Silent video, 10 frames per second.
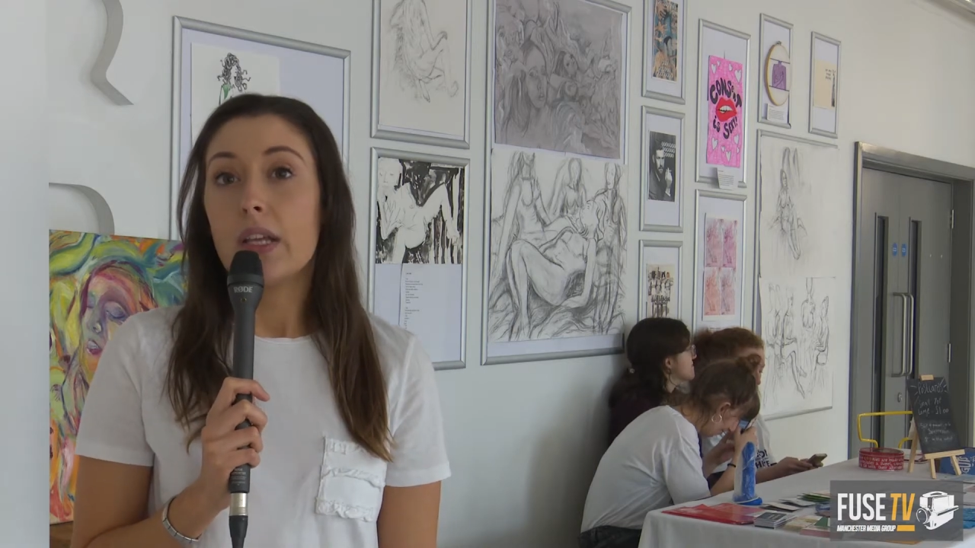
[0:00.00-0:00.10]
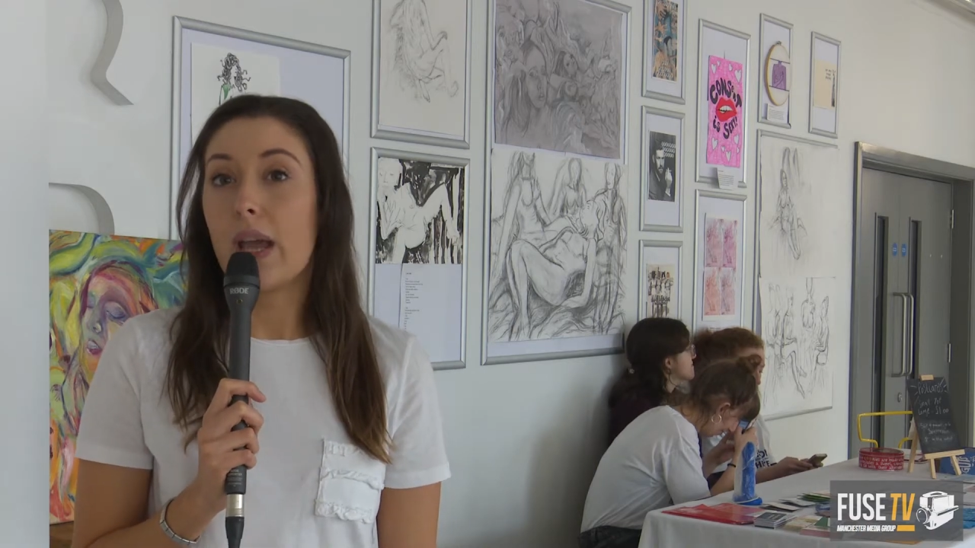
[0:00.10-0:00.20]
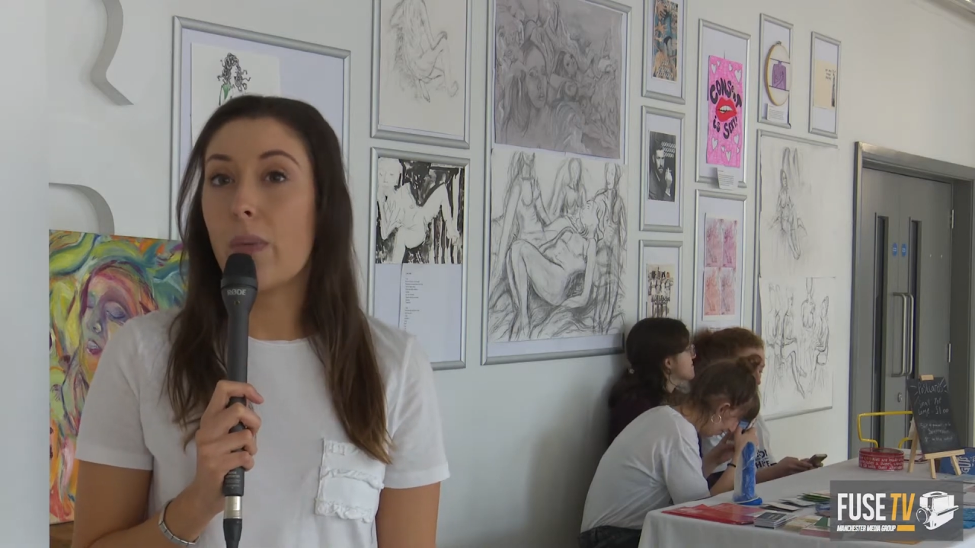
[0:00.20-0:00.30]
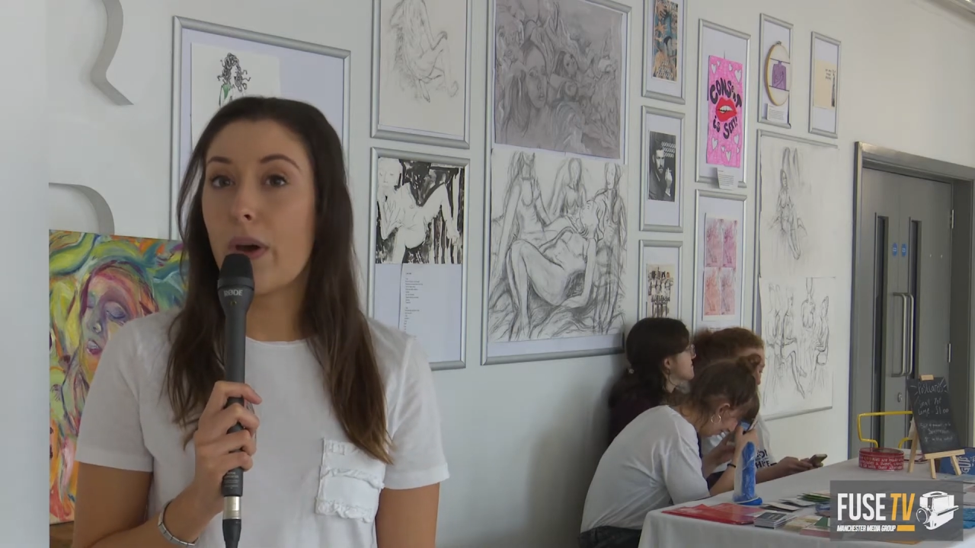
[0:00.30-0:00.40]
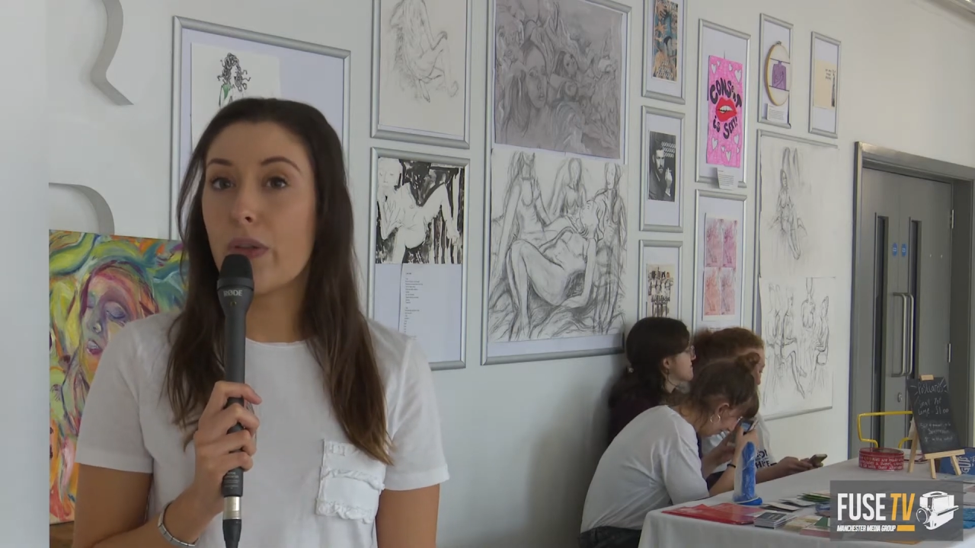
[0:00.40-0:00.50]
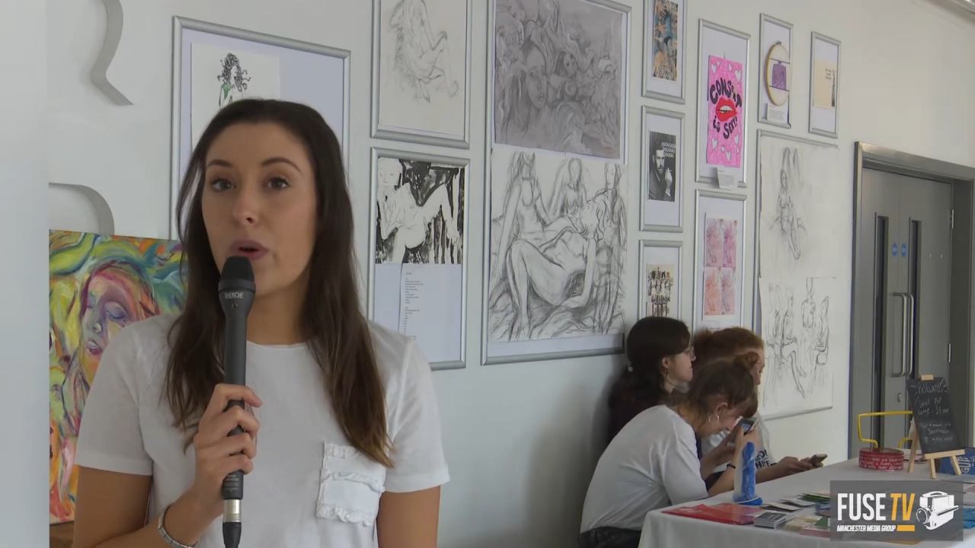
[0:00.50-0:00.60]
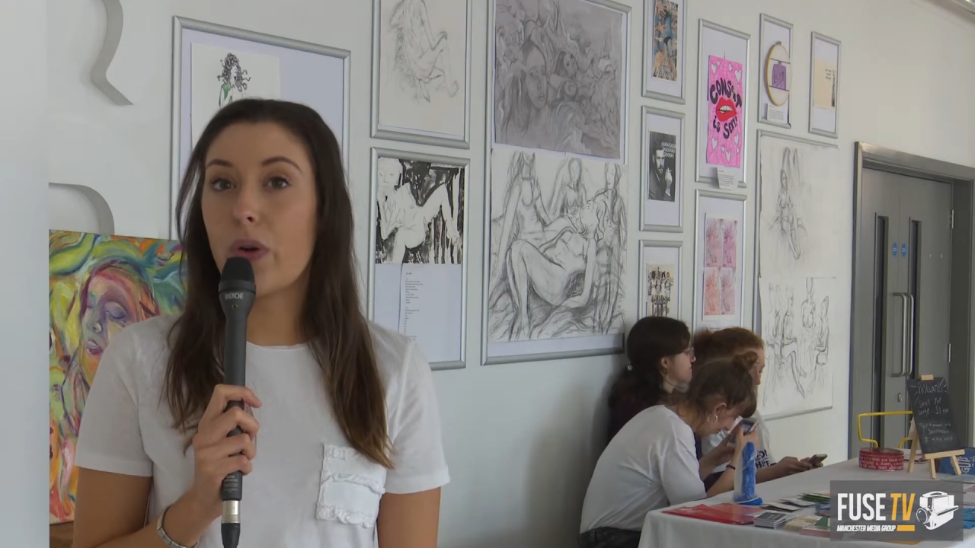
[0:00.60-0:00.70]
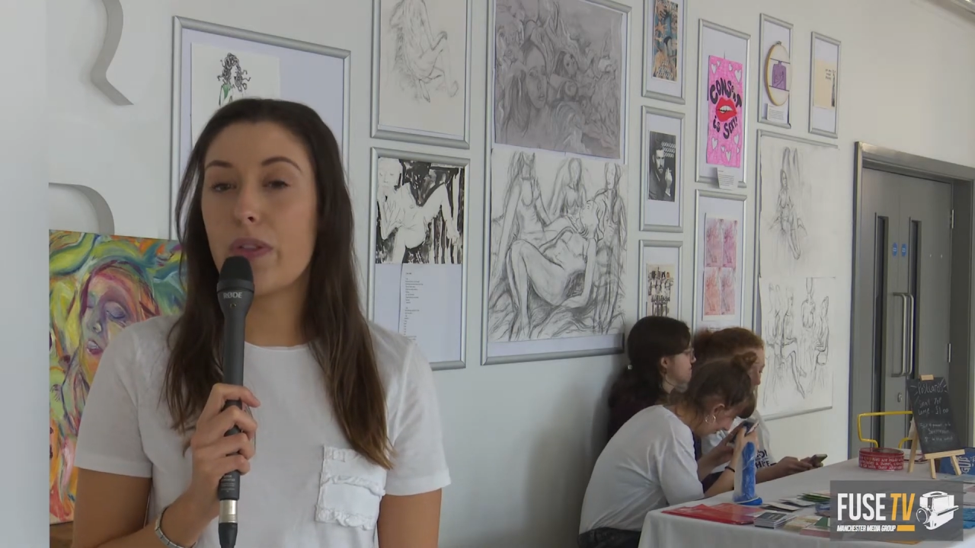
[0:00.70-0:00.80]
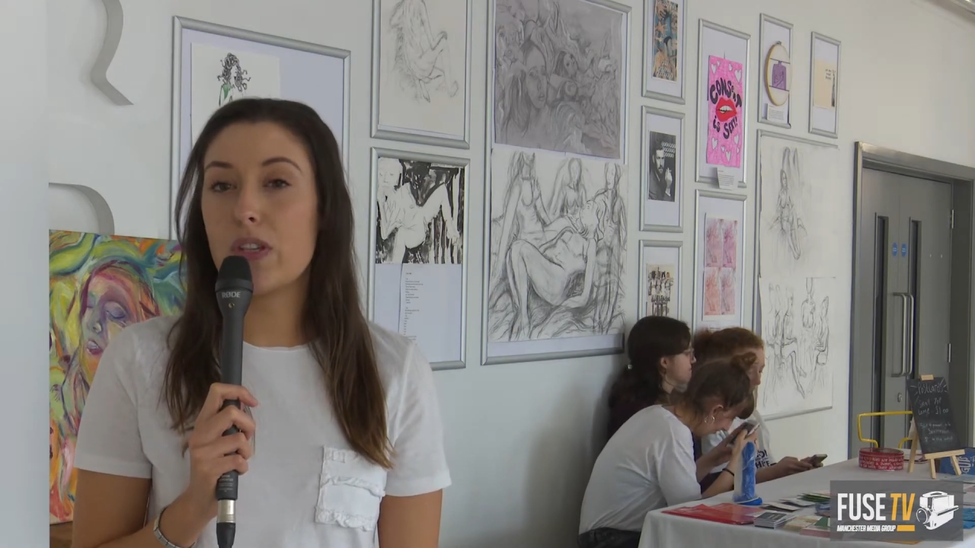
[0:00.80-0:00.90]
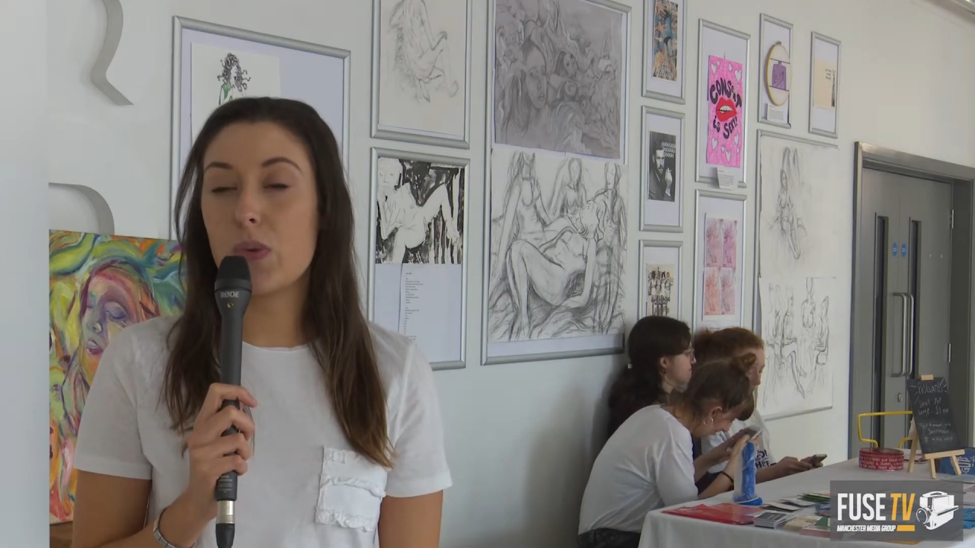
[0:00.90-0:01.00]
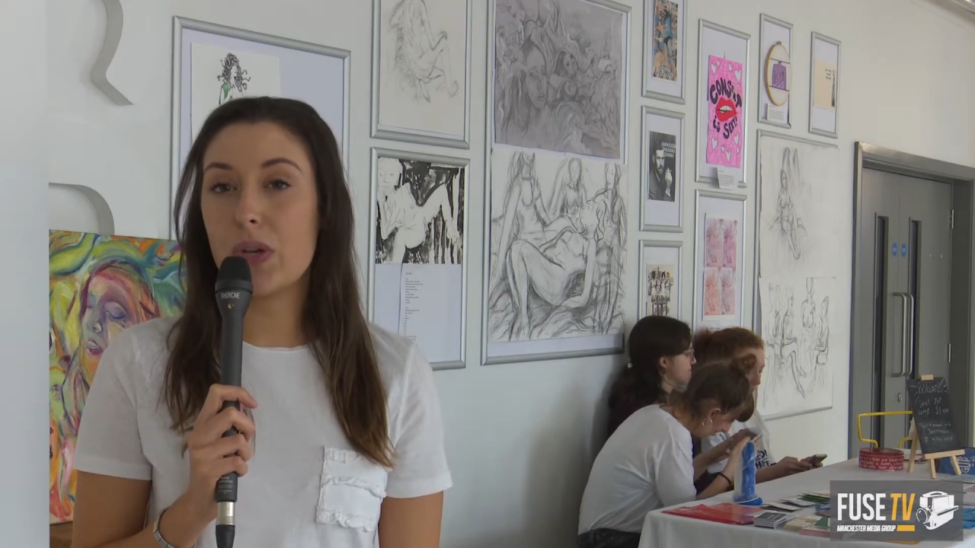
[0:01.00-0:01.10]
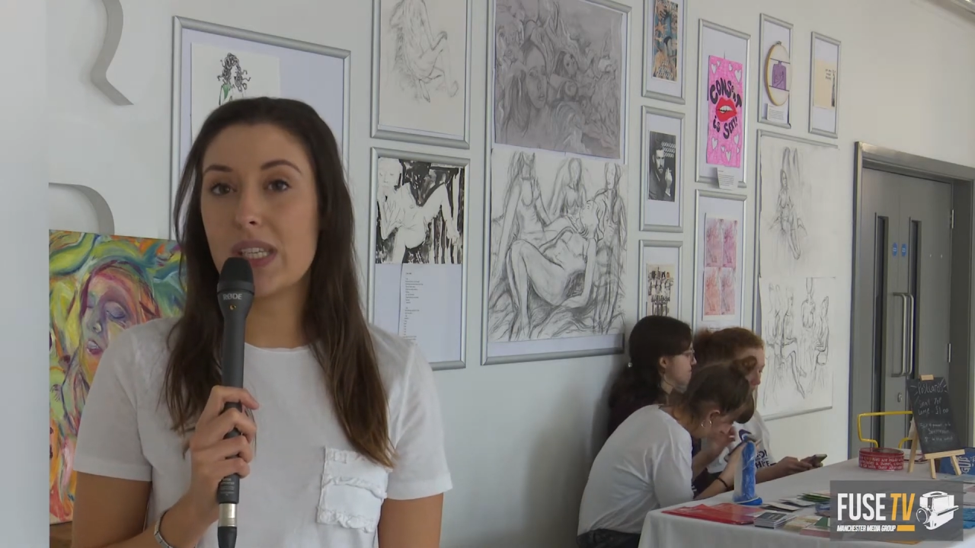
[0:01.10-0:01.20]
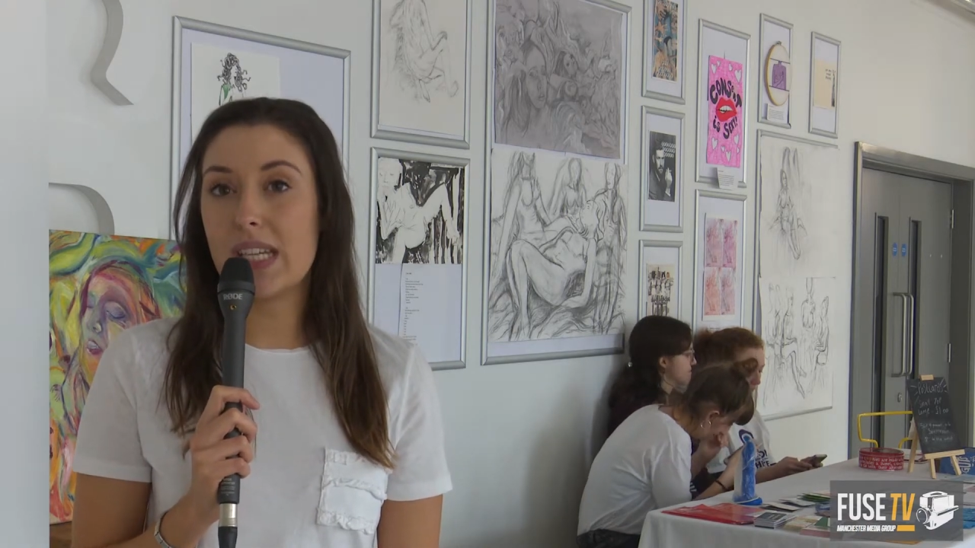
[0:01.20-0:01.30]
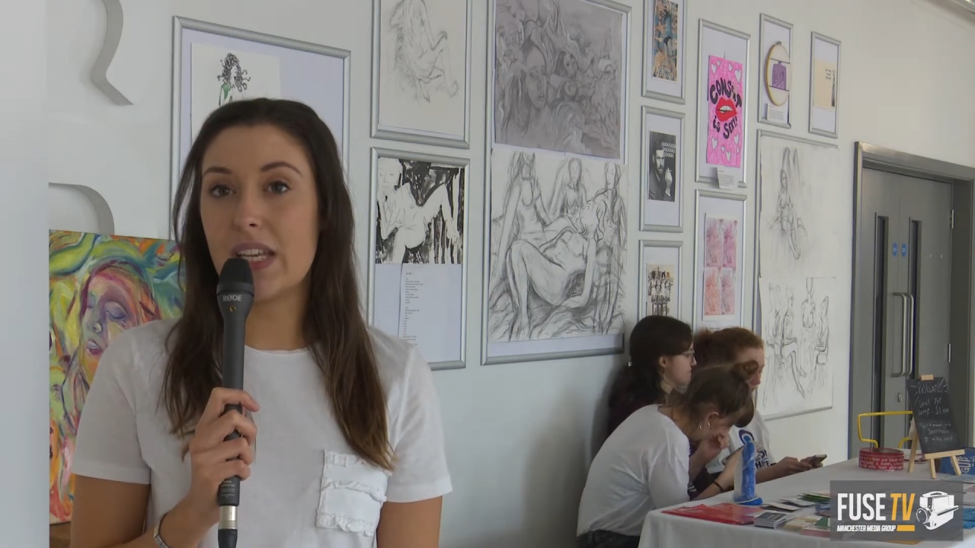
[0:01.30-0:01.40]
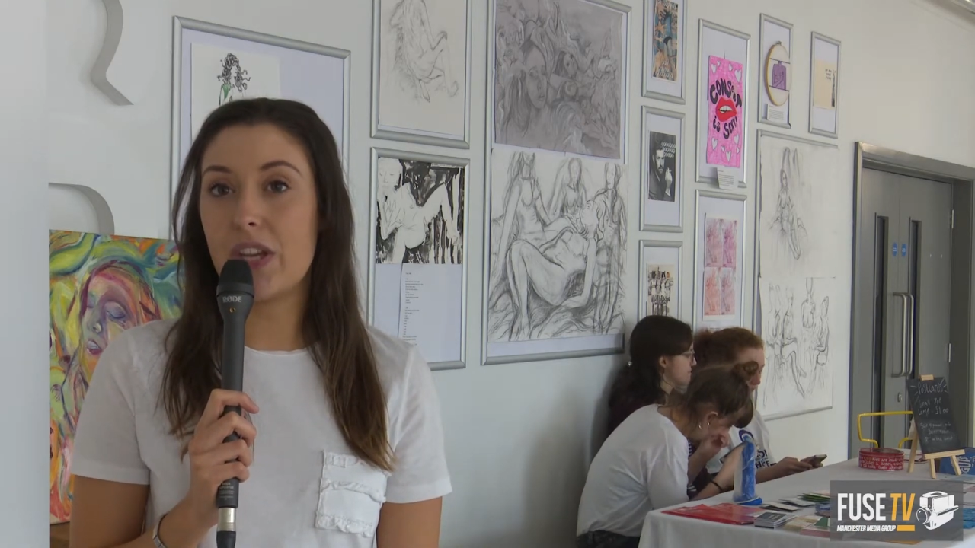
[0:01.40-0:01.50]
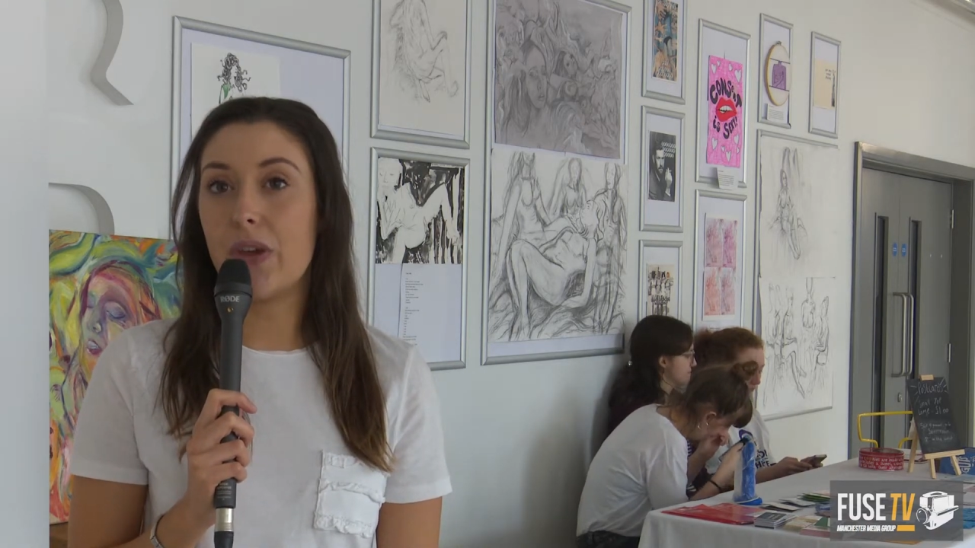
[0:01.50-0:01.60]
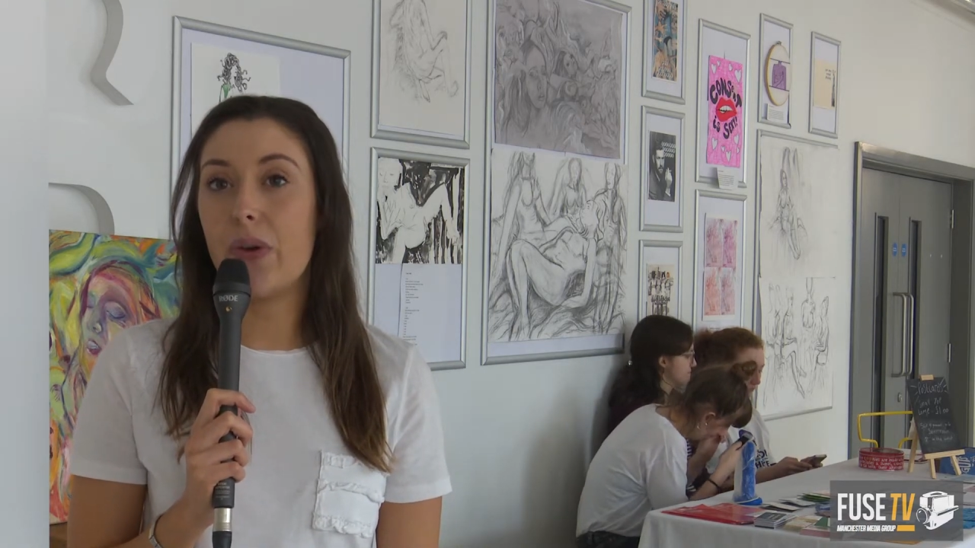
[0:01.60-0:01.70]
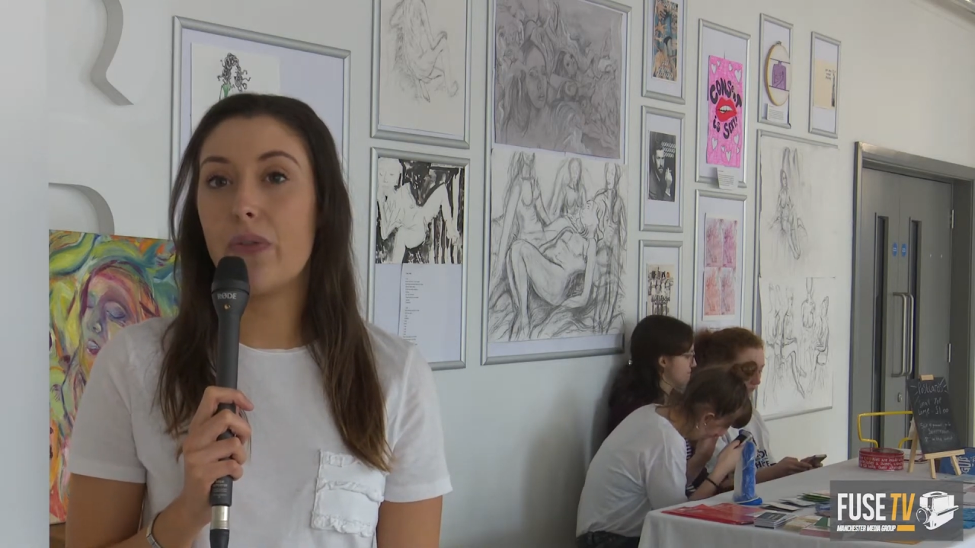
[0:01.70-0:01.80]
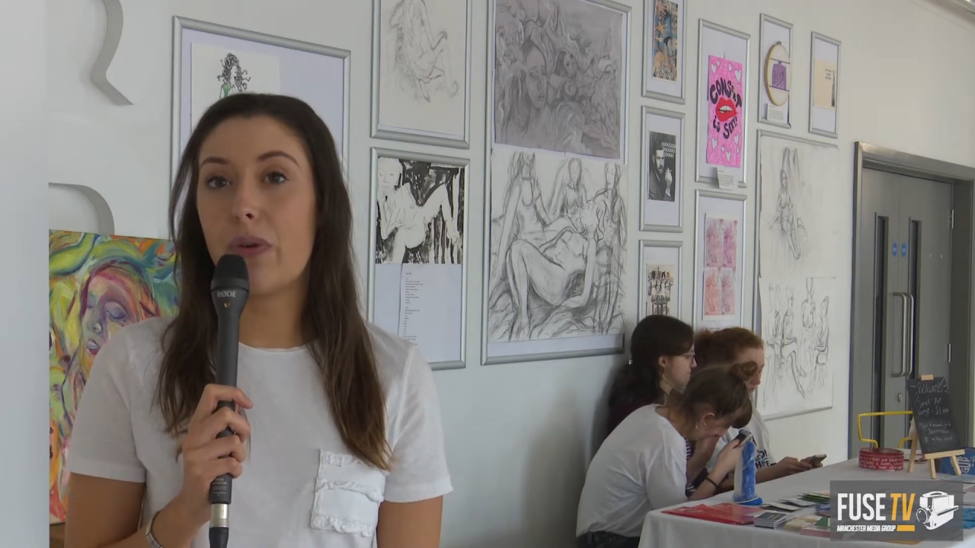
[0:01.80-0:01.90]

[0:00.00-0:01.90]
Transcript: Yet whether or not this will continue